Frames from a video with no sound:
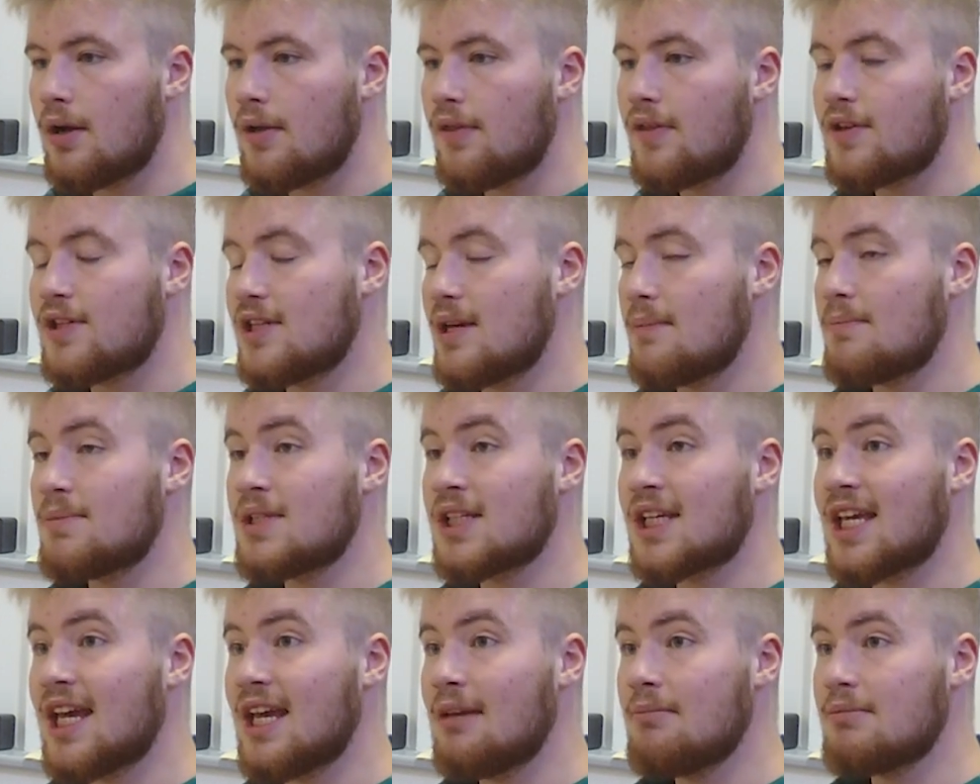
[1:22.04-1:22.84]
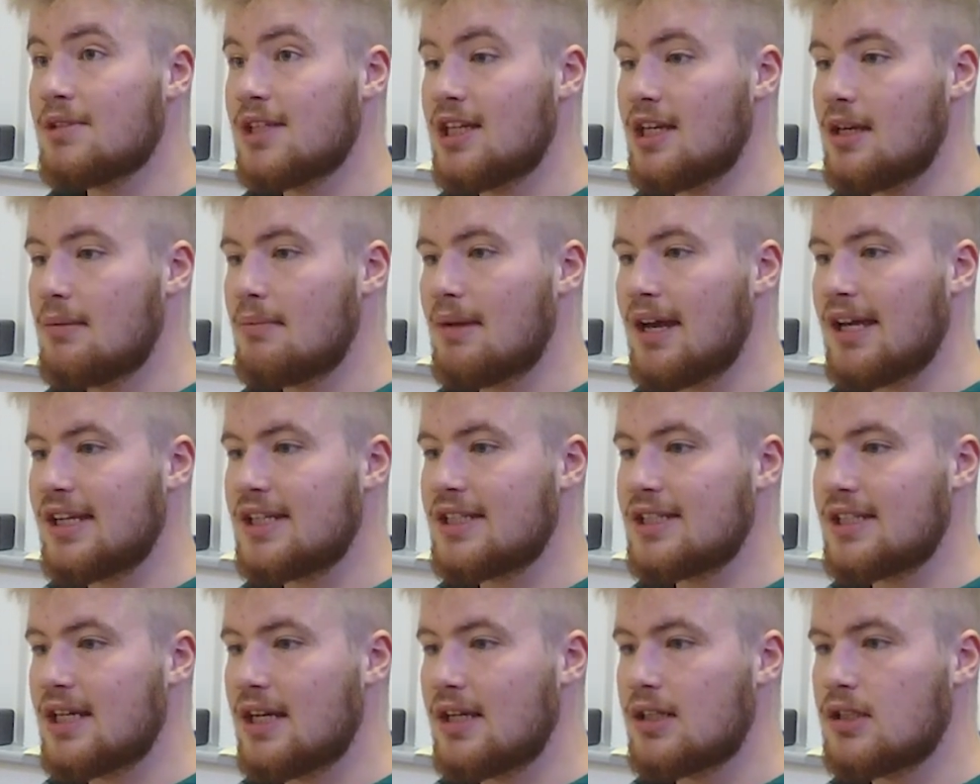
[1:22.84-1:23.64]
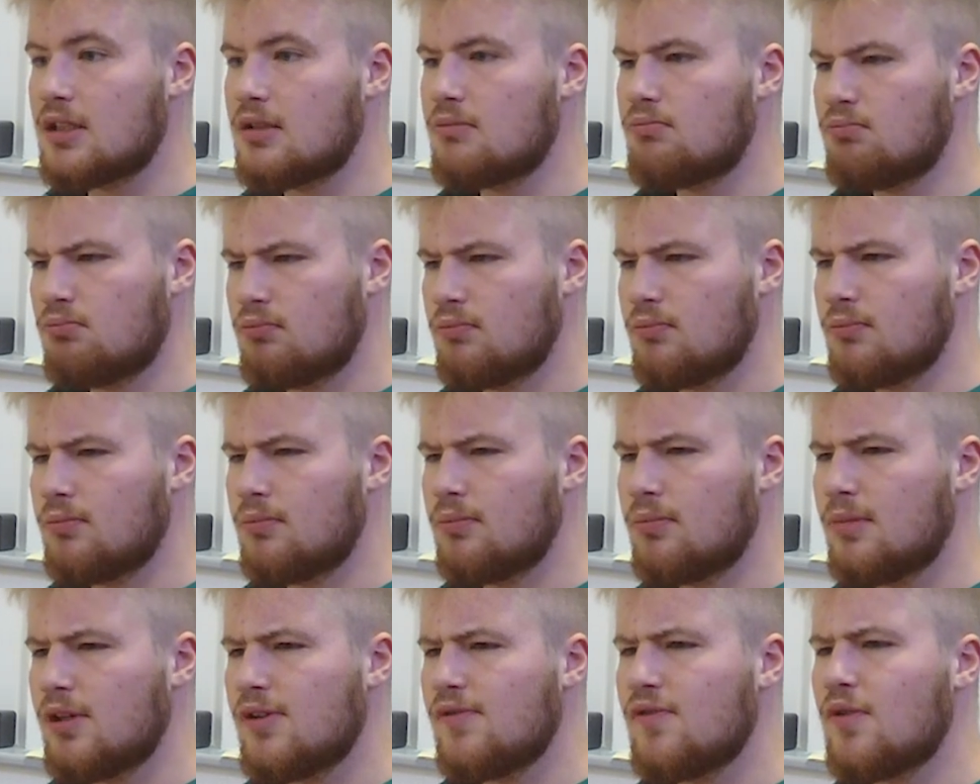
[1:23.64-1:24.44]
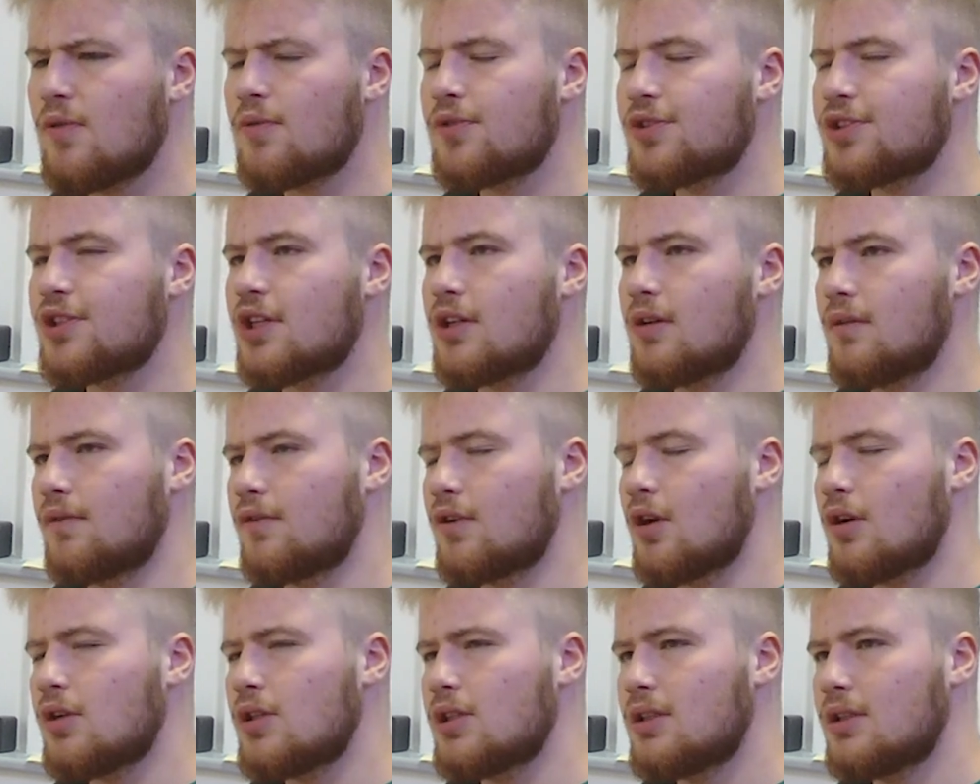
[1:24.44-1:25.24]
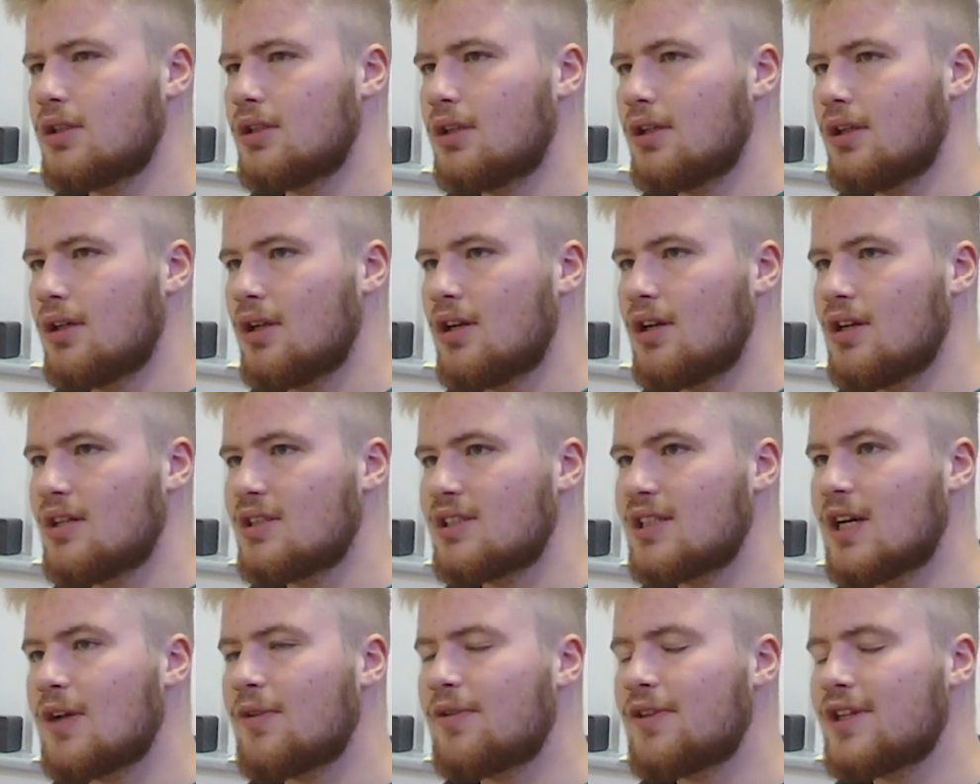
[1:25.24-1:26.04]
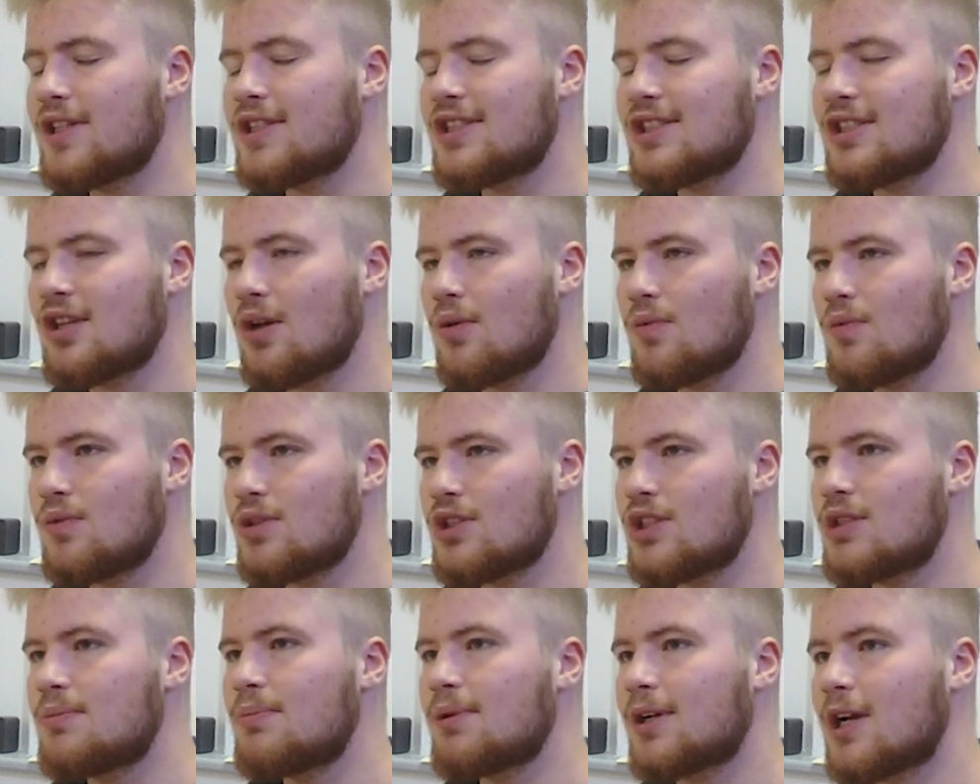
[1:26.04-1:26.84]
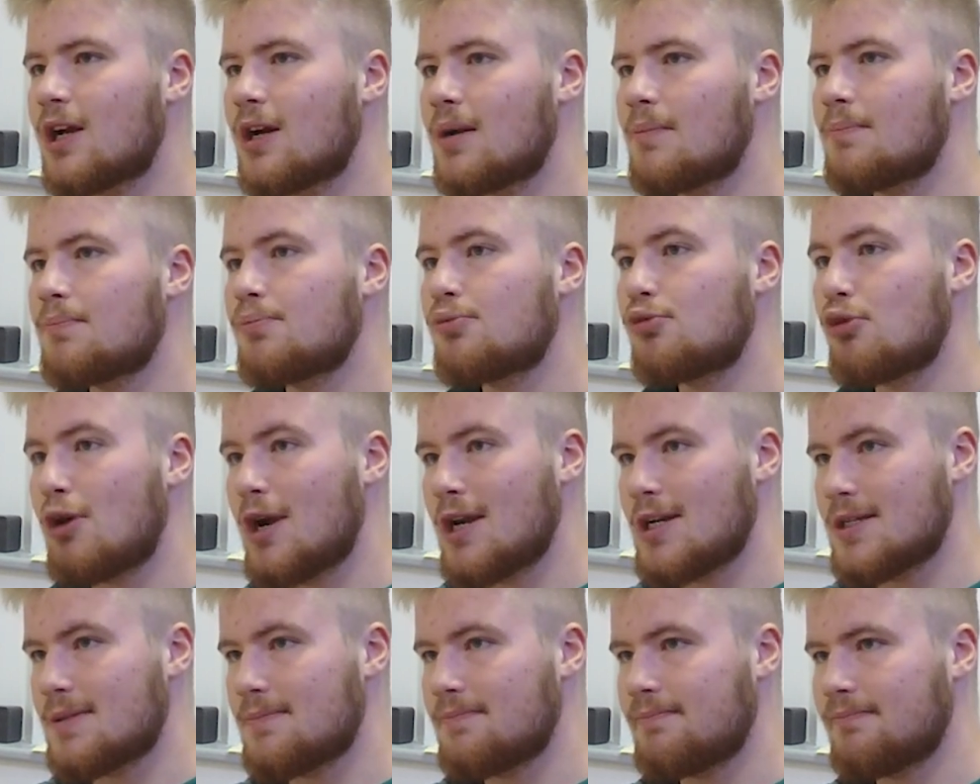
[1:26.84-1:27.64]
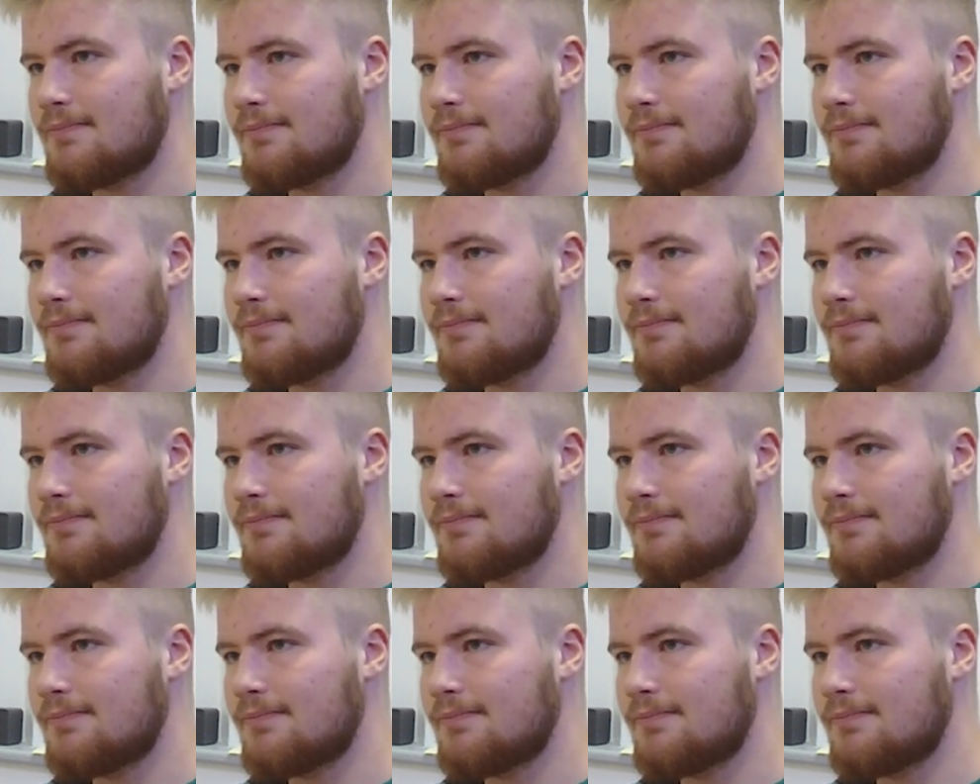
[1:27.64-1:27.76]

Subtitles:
The tempter came to him and said, "If you're the Son of God, tell these stones to become bread."